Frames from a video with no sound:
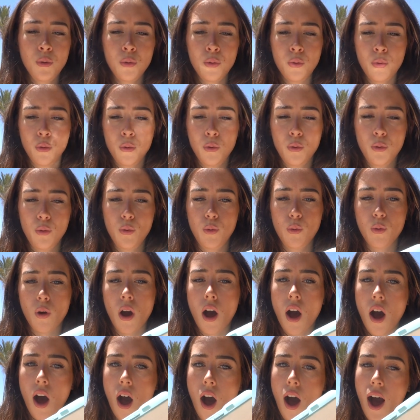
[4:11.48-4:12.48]
Ooh,
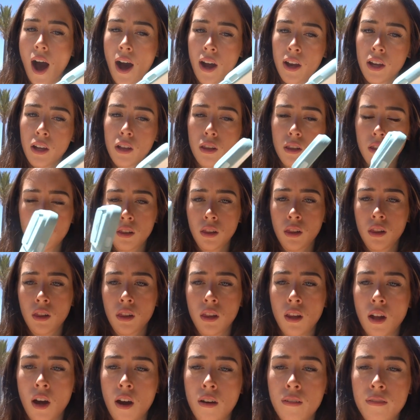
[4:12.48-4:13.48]
I
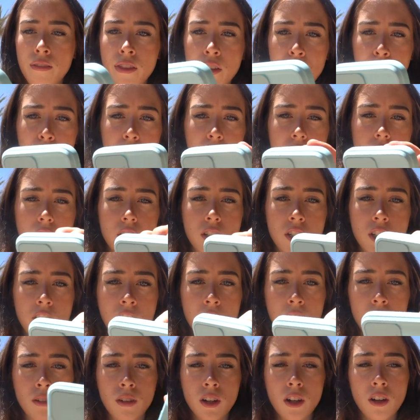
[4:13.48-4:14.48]
love the
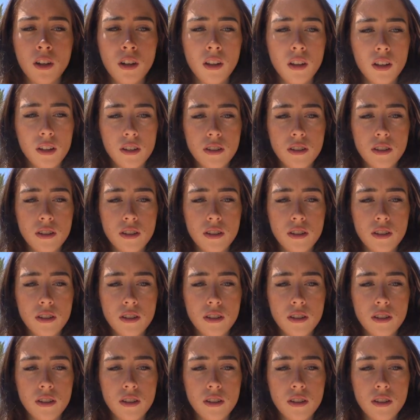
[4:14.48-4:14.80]
material.